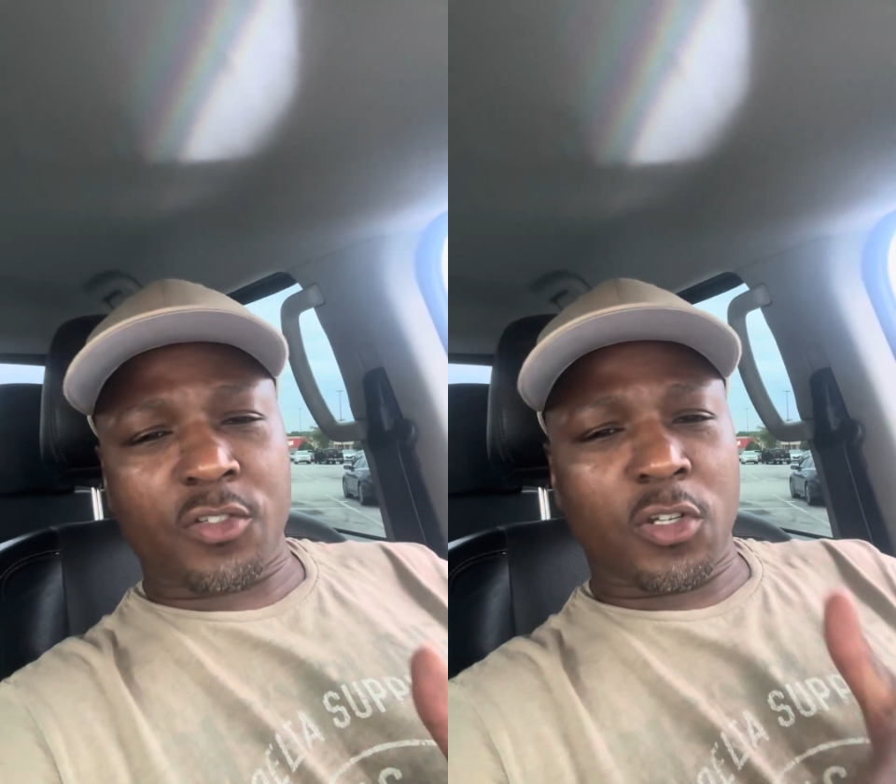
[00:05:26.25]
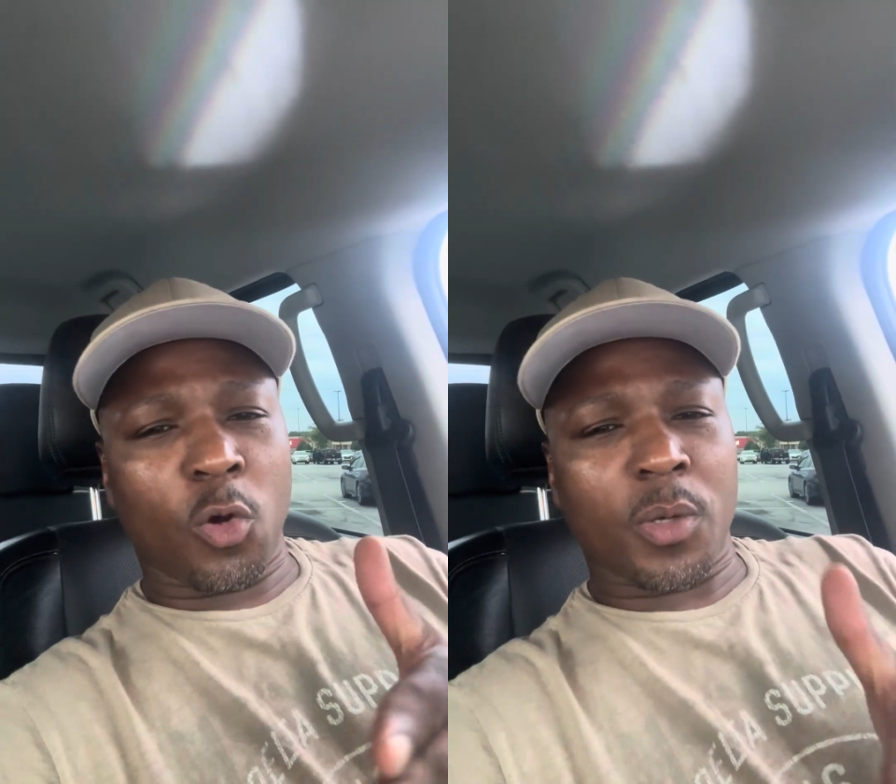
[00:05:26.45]

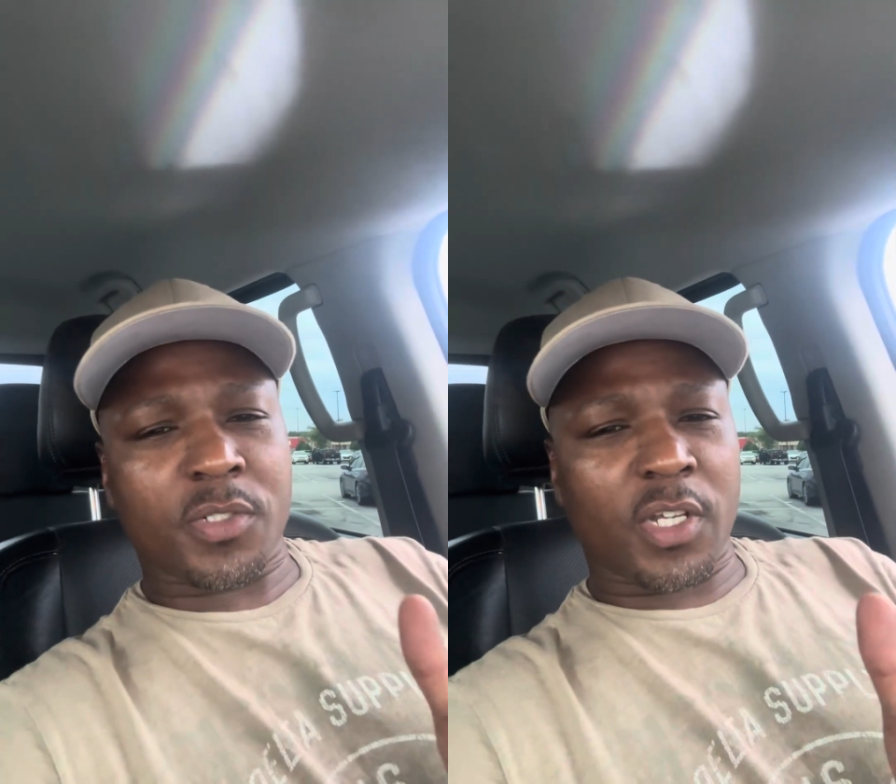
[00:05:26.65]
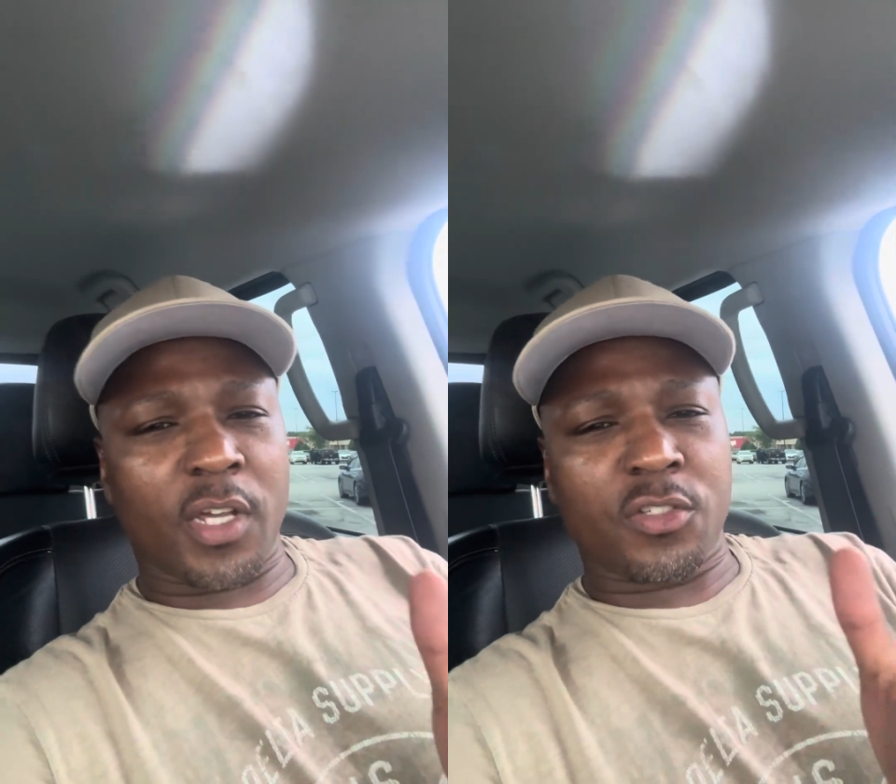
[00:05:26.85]
You go
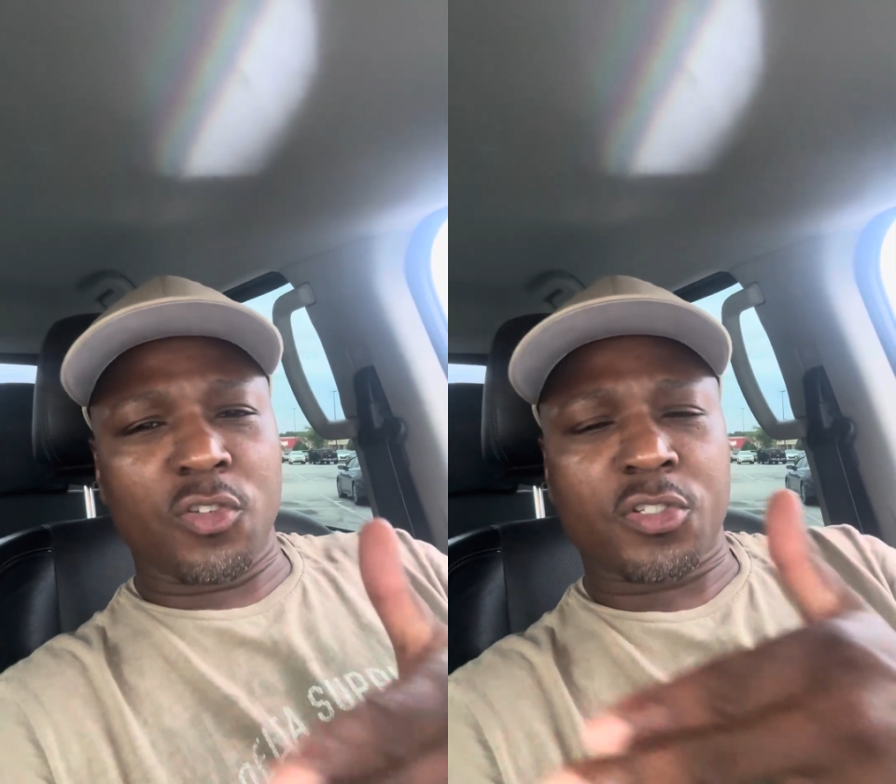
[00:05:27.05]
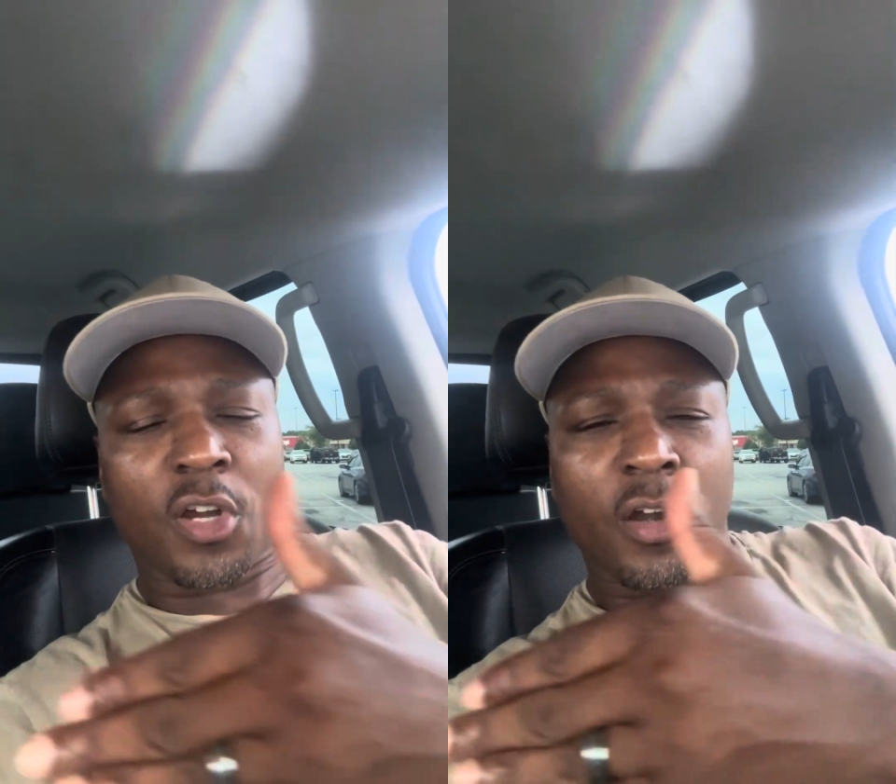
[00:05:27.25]
upstairs, and
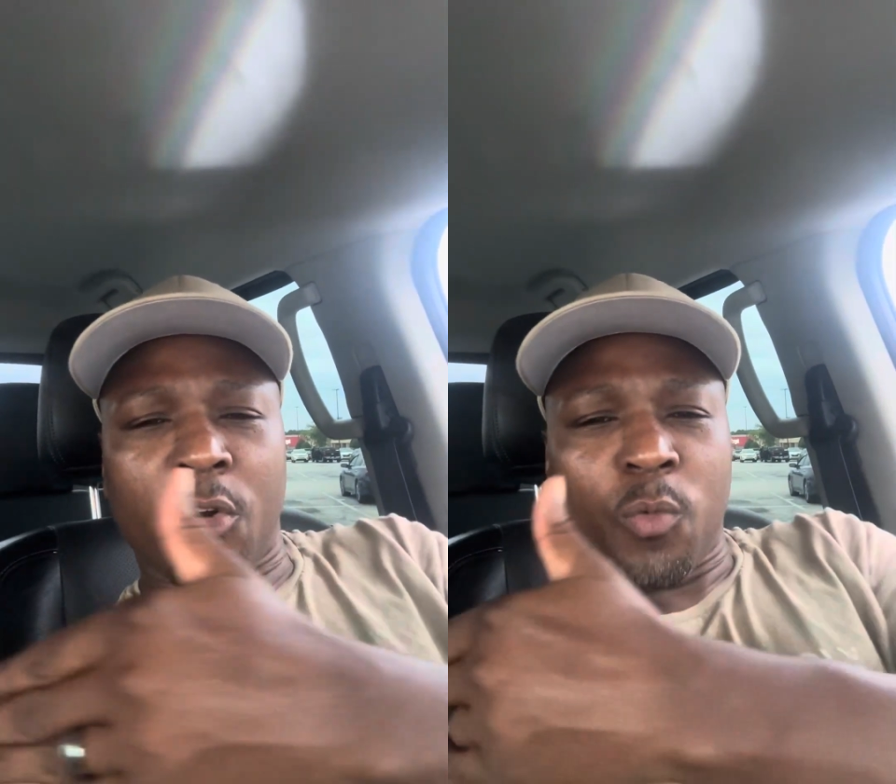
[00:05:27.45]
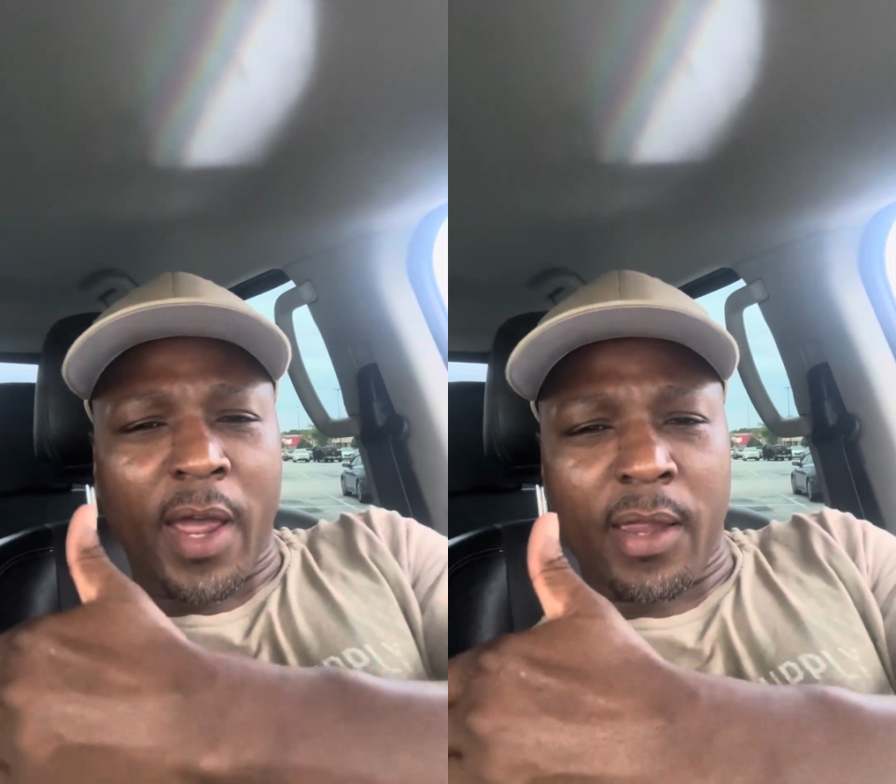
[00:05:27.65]
you
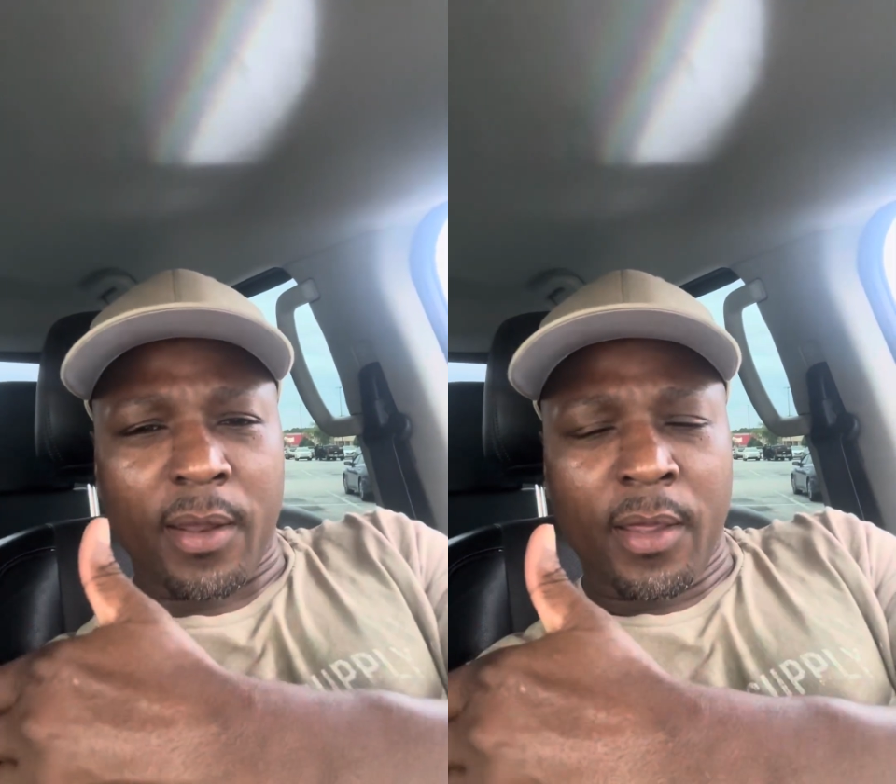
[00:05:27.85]
turn right,